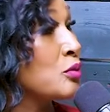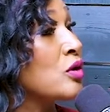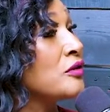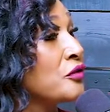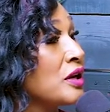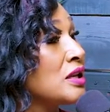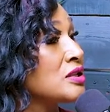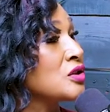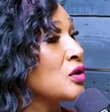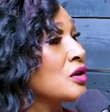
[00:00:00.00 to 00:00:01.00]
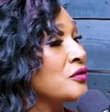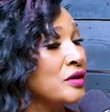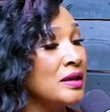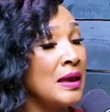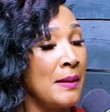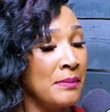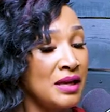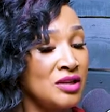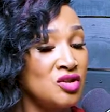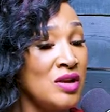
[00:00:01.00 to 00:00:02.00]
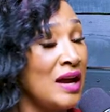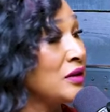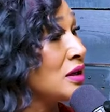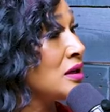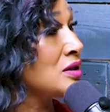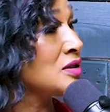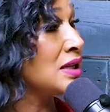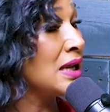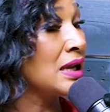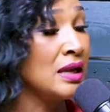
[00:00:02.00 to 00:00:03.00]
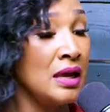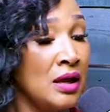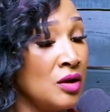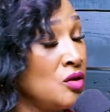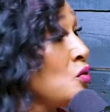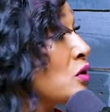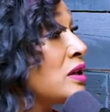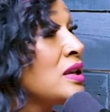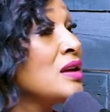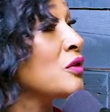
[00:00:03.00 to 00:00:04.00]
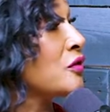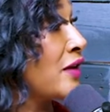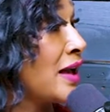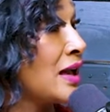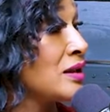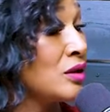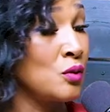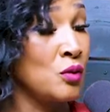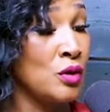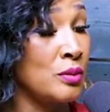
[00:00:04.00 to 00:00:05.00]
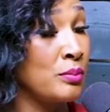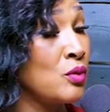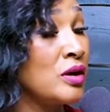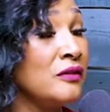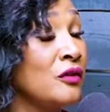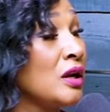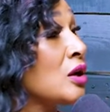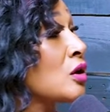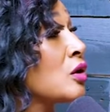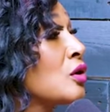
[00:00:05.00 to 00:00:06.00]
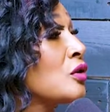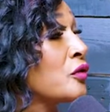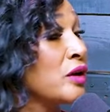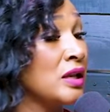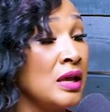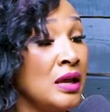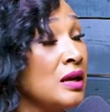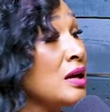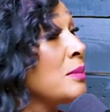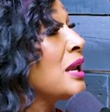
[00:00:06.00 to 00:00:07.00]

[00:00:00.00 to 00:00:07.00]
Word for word: boyfriend, this girlfriend, because you have to understand, you will never find the word boyfriend or girlfriend coming